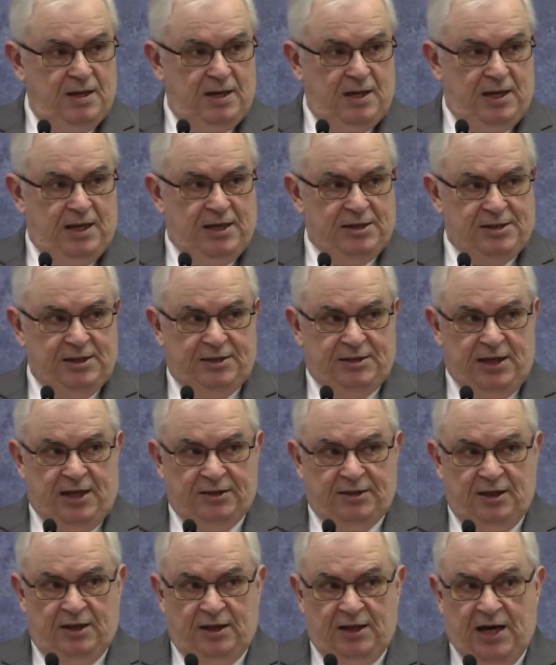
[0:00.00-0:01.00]
Isn't
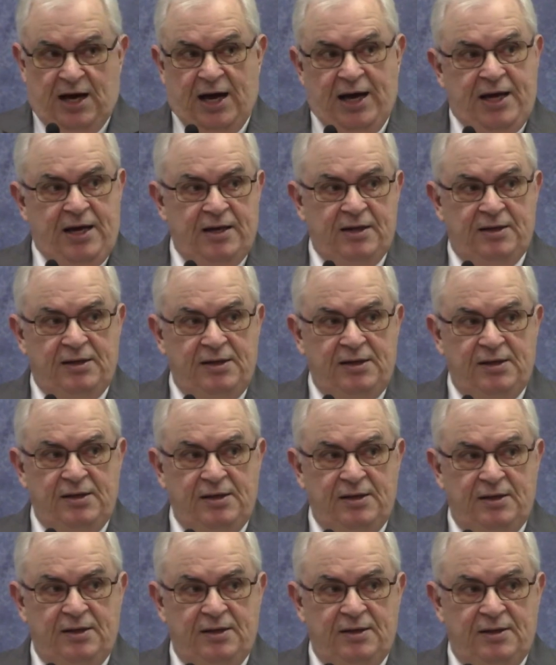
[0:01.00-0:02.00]
that the lie
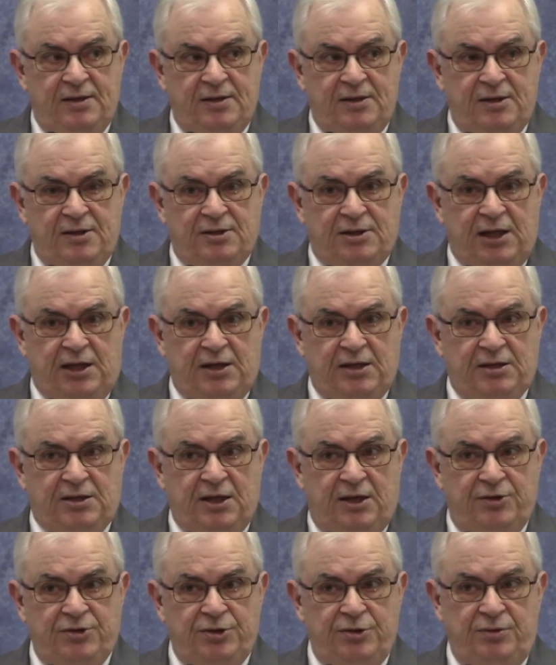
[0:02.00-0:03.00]
Satan
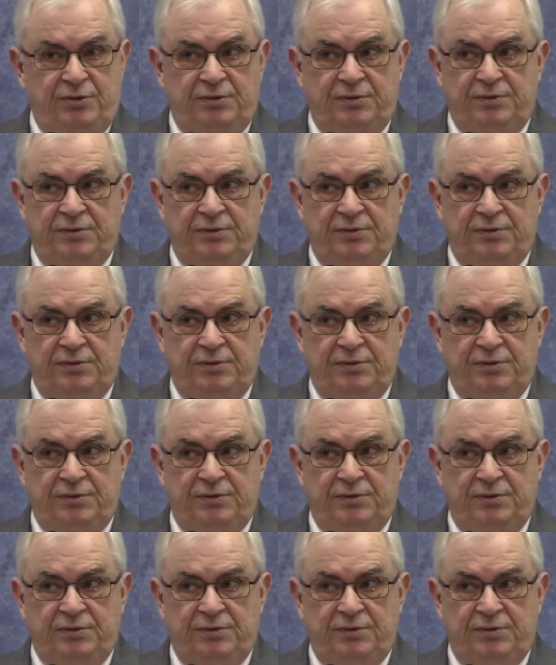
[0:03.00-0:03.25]
tells you?